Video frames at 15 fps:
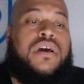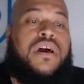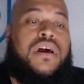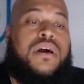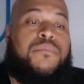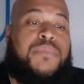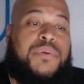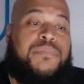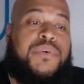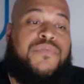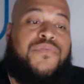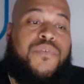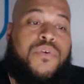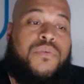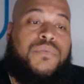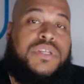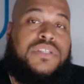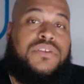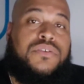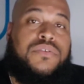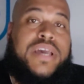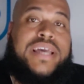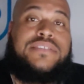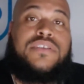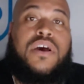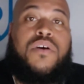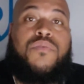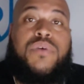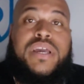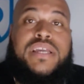But before we do, as
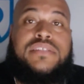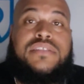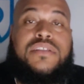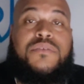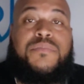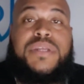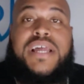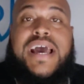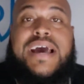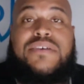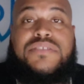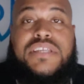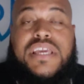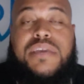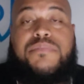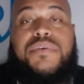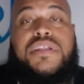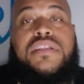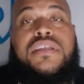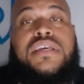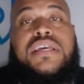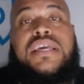always, a little bit of housekeeping.